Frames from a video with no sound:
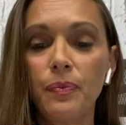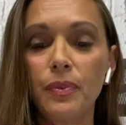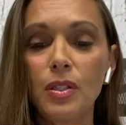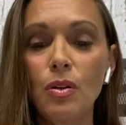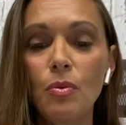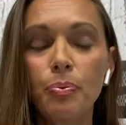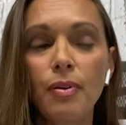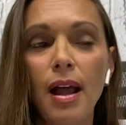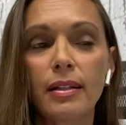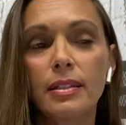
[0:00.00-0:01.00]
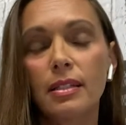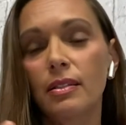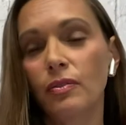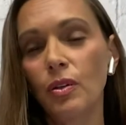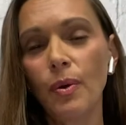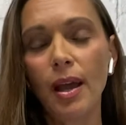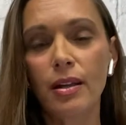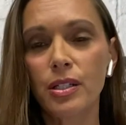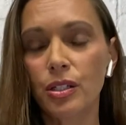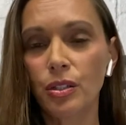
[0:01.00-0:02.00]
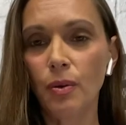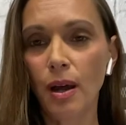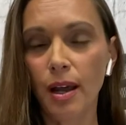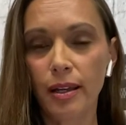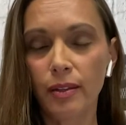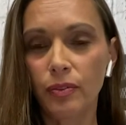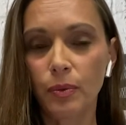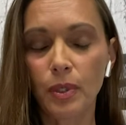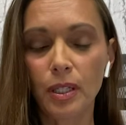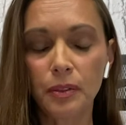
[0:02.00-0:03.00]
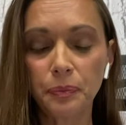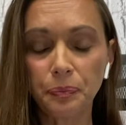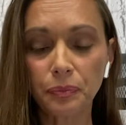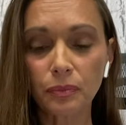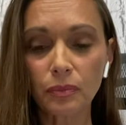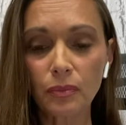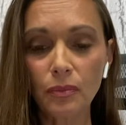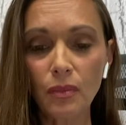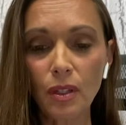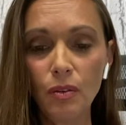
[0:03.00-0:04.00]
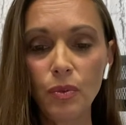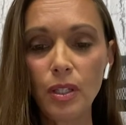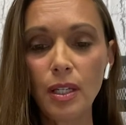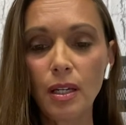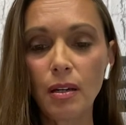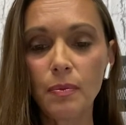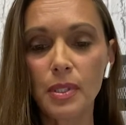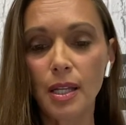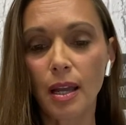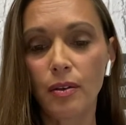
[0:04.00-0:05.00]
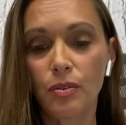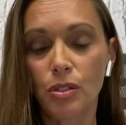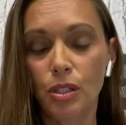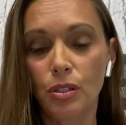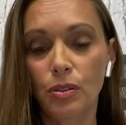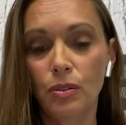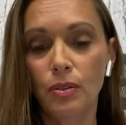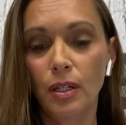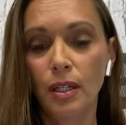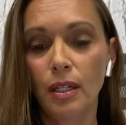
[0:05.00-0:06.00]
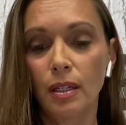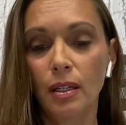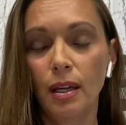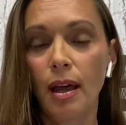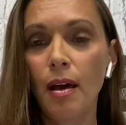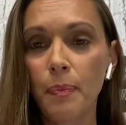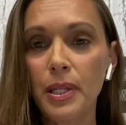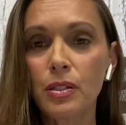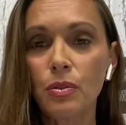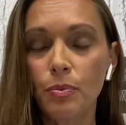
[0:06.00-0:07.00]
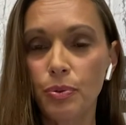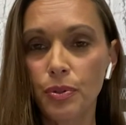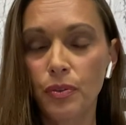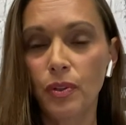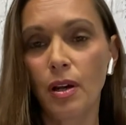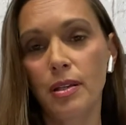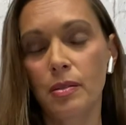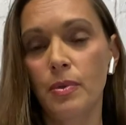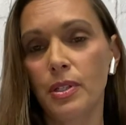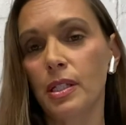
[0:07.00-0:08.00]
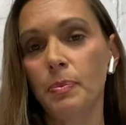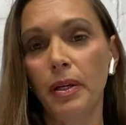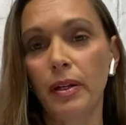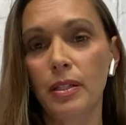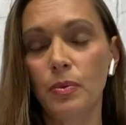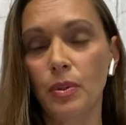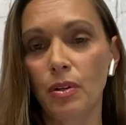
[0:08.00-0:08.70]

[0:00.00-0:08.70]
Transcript: this whole practice of UX or UI, if you will, really comes down to helping to improve the customer's experience with your